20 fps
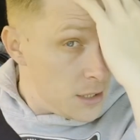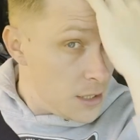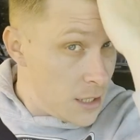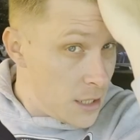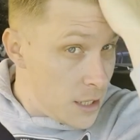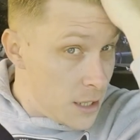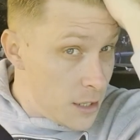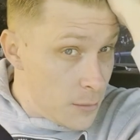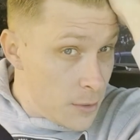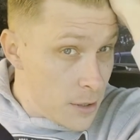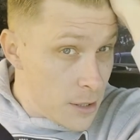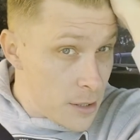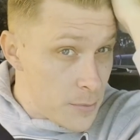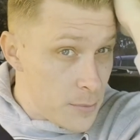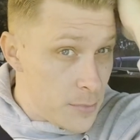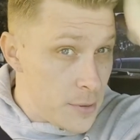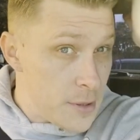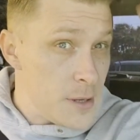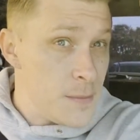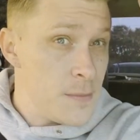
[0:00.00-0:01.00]
did anybody
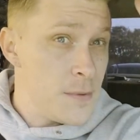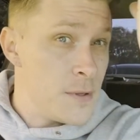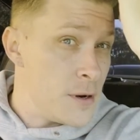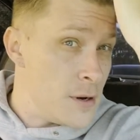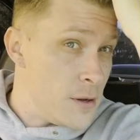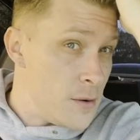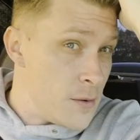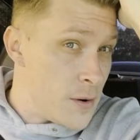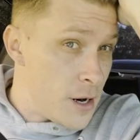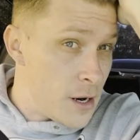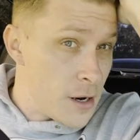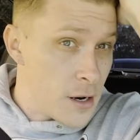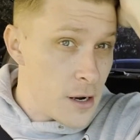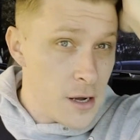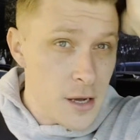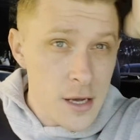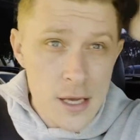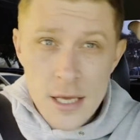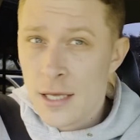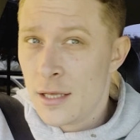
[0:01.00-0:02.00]
peep the new haircut?